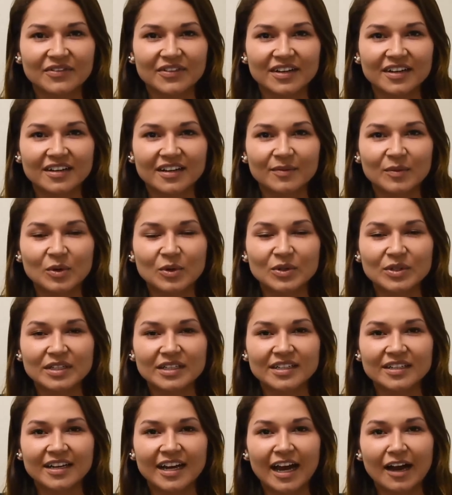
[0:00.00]
And I'm
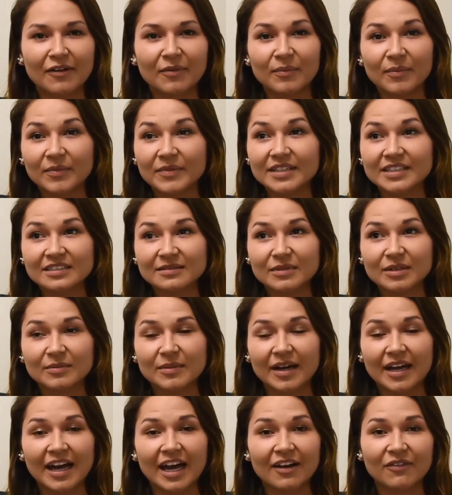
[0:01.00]
only this is gonna be
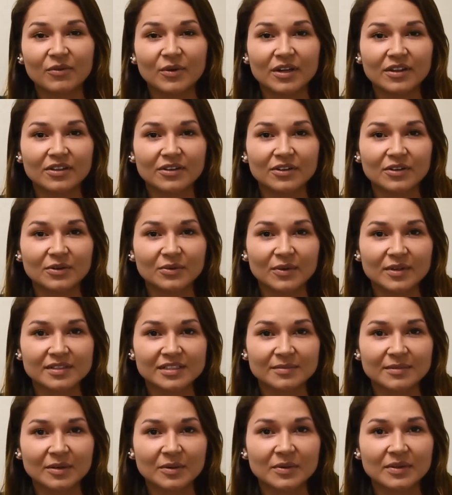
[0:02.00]
my halfway through once
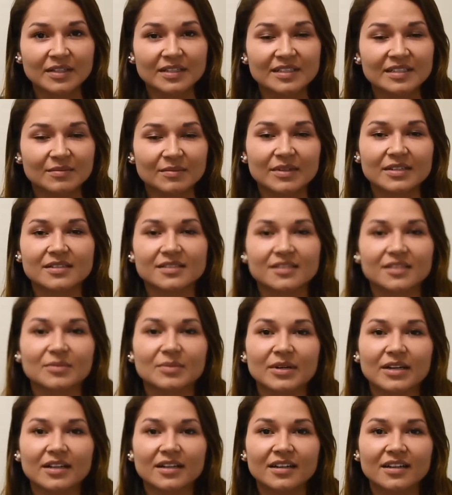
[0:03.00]
I'm done with this semester,
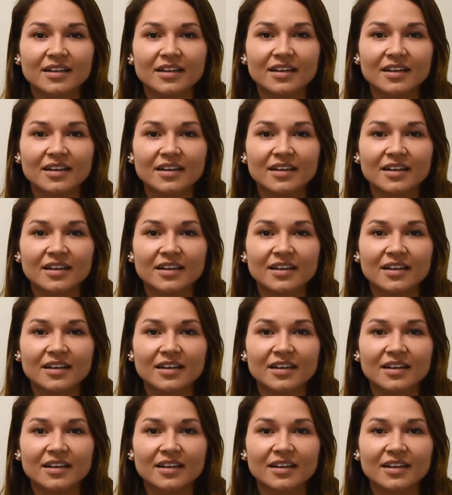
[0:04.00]
but